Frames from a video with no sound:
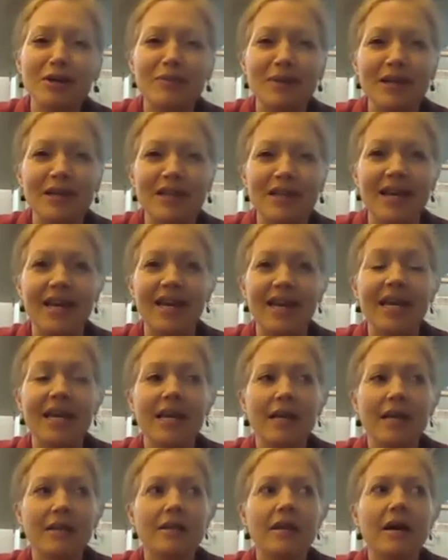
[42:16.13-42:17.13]
I mean, like
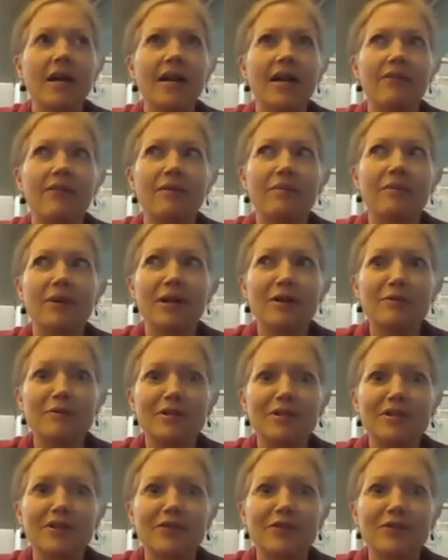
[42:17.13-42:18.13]
not everybody
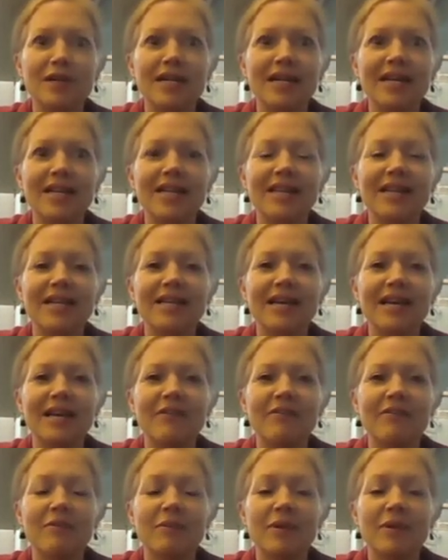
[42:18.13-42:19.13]
was doing it. Like not
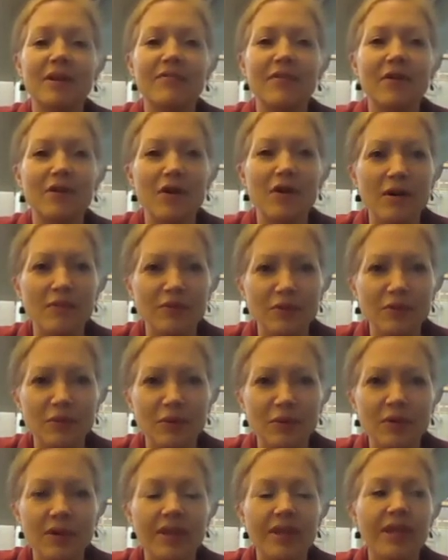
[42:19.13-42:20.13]
everybody felt
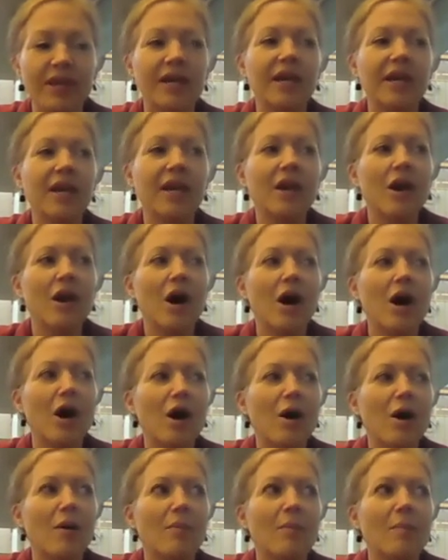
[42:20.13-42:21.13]
comfortable with it.
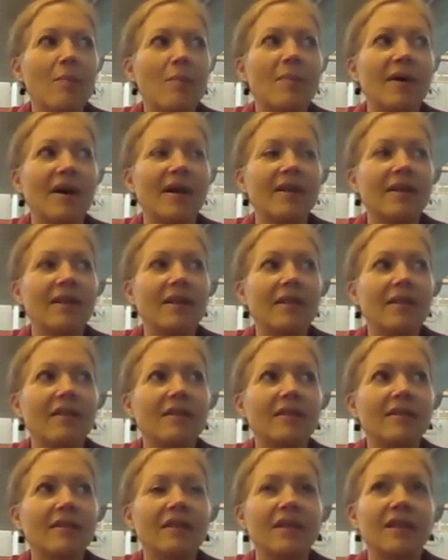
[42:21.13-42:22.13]
But
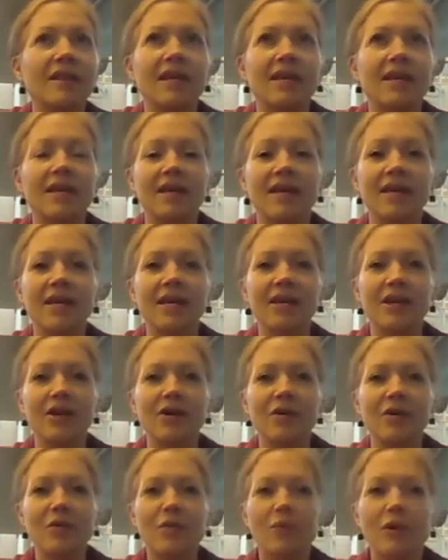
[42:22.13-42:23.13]
we
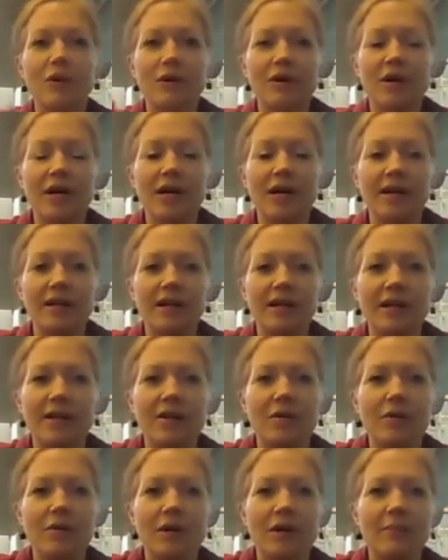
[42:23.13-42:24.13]
were kind of like
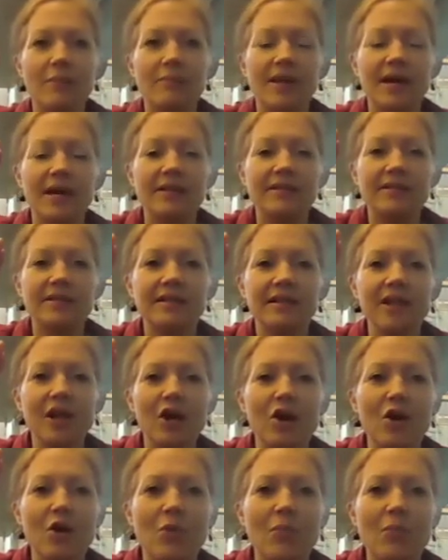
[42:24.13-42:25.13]
going up that
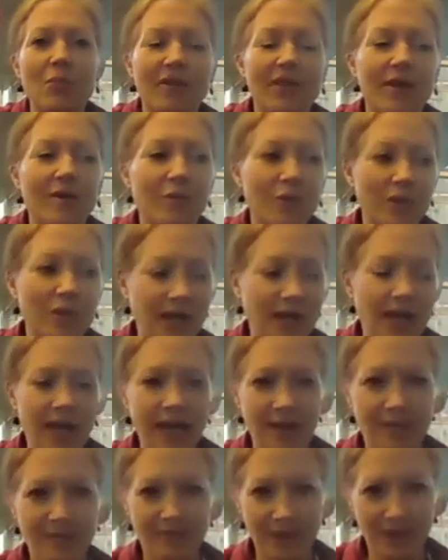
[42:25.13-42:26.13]
slope, and then we
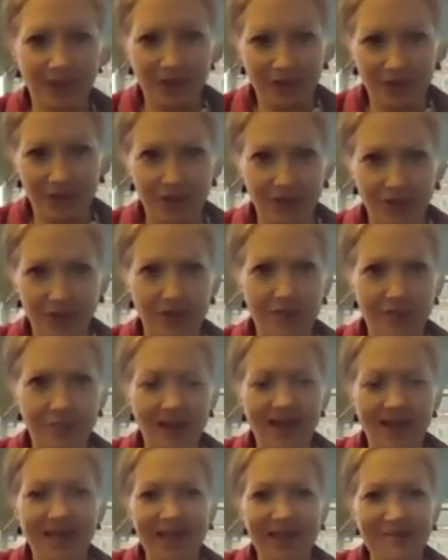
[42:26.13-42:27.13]
came into the
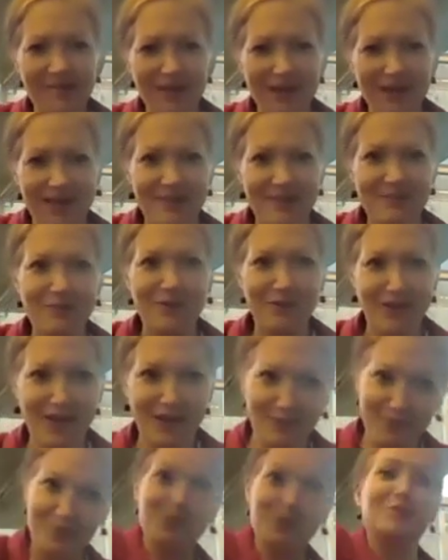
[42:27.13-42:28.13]
pandemic and we were
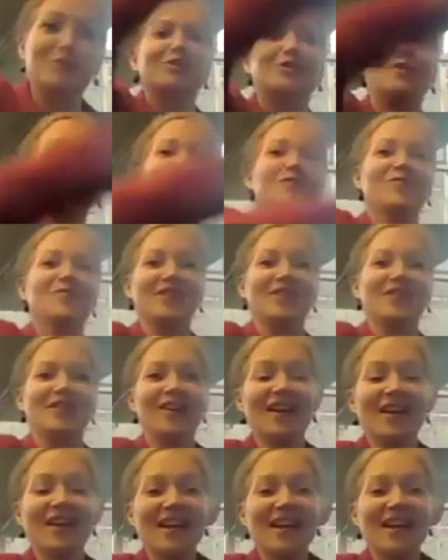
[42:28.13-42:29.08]
like pushed over.